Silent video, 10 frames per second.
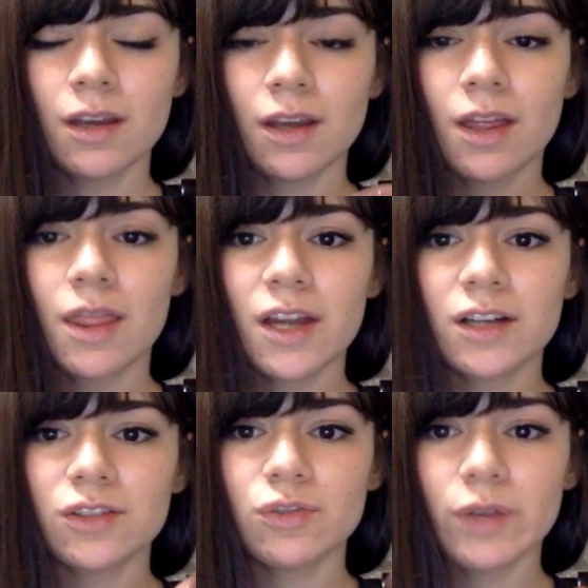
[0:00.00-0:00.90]

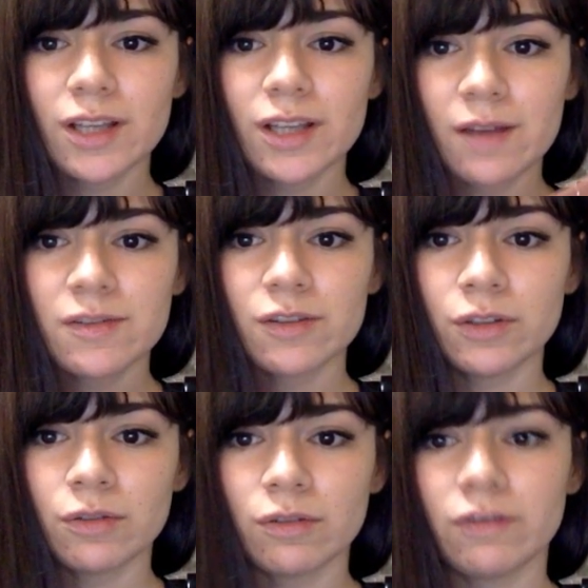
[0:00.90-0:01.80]
There are three types of
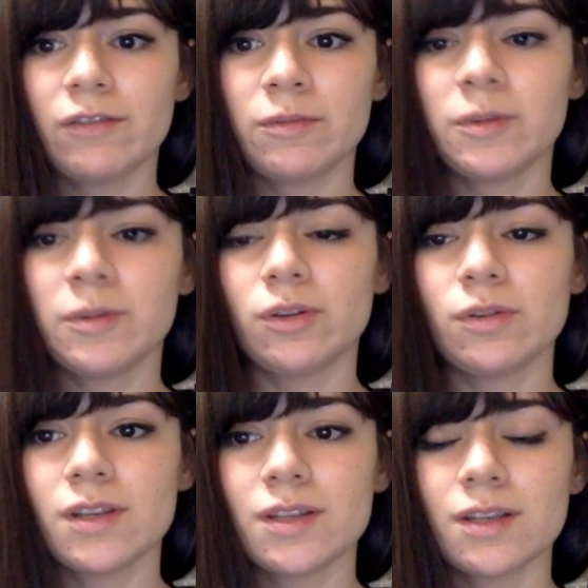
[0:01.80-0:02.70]

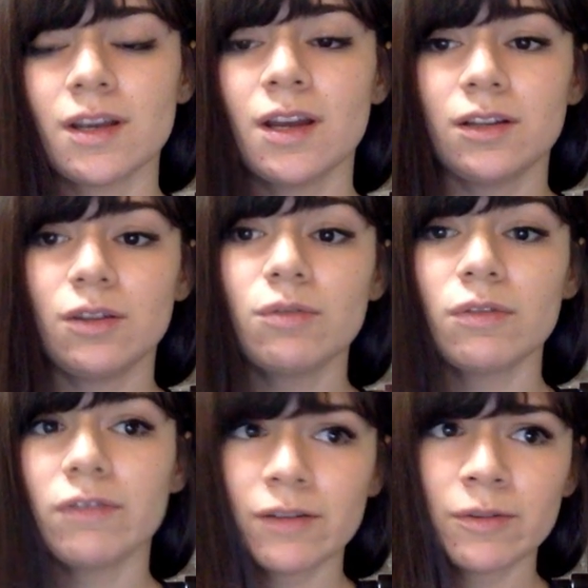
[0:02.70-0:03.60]
neurofibromatosis:
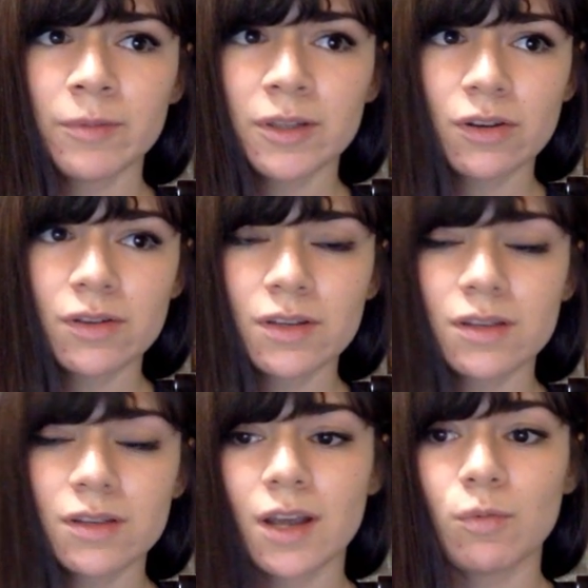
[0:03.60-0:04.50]

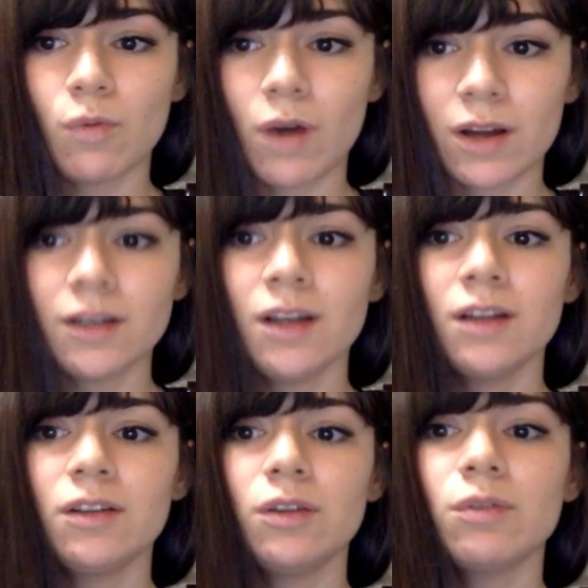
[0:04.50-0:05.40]
neurofibromatosis type 1,
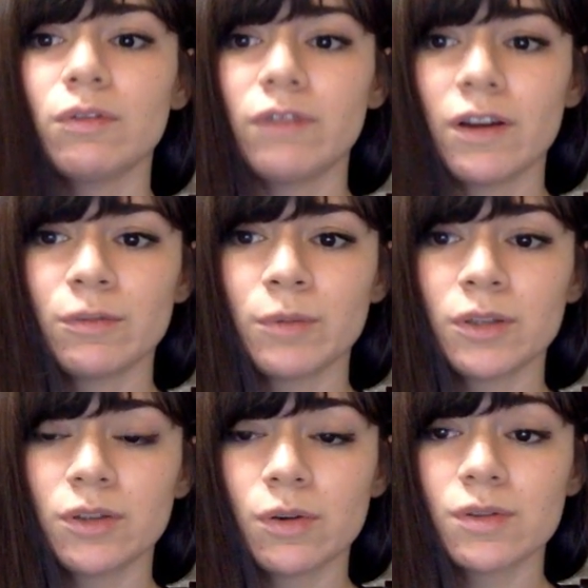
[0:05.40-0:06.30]

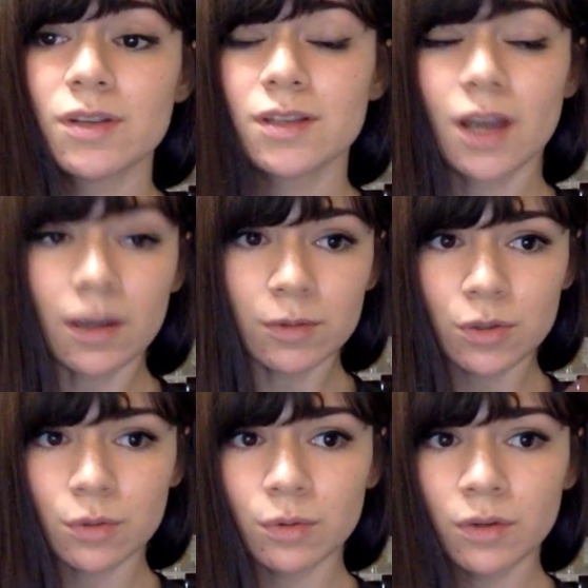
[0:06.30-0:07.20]
neurofibromatosis type
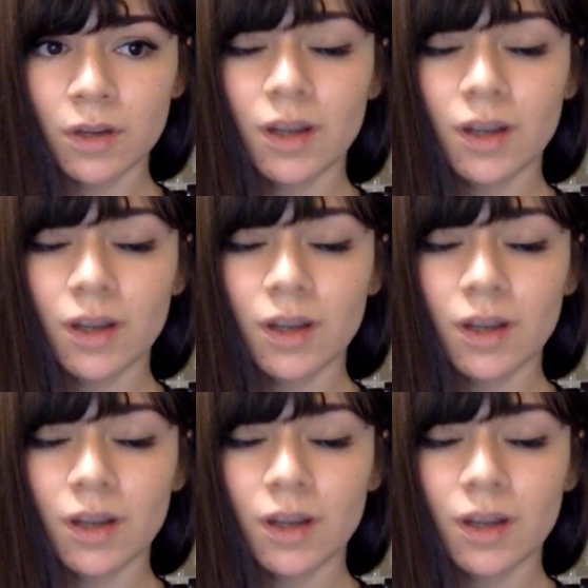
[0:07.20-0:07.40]
2,